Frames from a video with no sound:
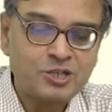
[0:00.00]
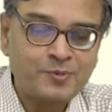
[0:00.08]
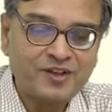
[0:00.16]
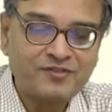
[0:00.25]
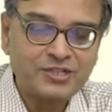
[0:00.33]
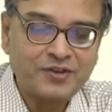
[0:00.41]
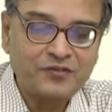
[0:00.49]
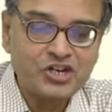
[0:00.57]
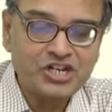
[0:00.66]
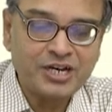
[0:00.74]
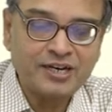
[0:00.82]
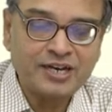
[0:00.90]

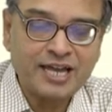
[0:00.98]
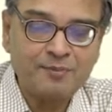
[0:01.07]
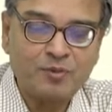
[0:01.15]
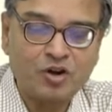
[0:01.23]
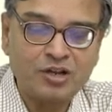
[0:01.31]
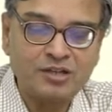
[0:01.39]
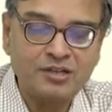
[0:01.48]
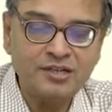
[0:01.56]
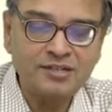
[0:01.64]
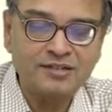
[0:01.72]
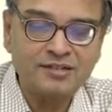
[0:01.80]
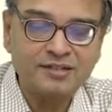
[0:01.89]
sufficient time on
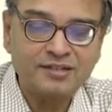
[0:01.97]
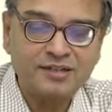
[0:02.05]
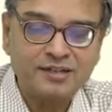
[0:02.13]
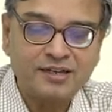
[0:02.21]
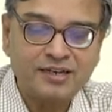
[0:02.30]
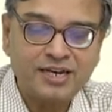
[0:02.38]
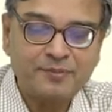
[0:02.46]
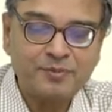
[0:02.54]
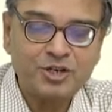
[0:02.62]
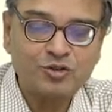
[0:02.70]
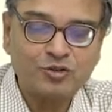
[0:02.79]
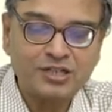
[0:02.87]
this. Let me
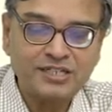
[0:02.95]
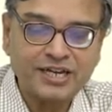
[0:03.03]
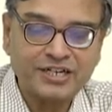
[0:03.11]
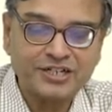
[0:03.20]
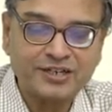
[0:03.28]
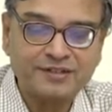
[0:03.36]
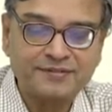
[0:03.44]
show the section.